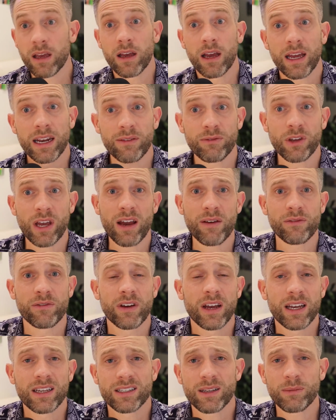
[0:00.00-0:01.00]
And if you
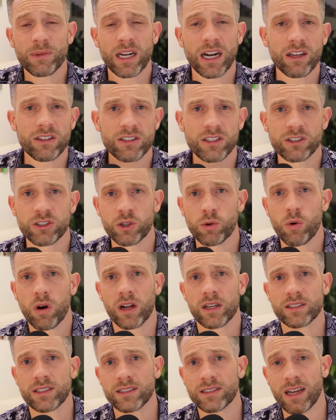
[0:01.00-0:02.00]
have something else that you
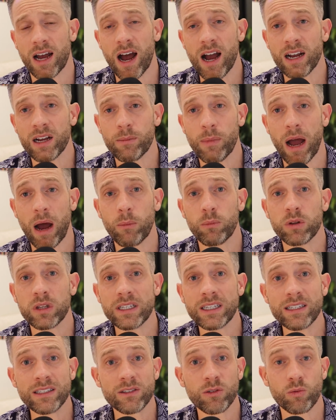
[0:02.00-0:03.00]
want us to talk about,
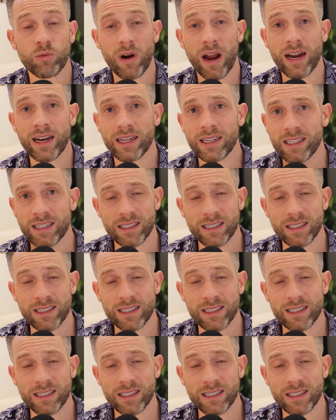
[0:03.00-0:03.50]
please write in.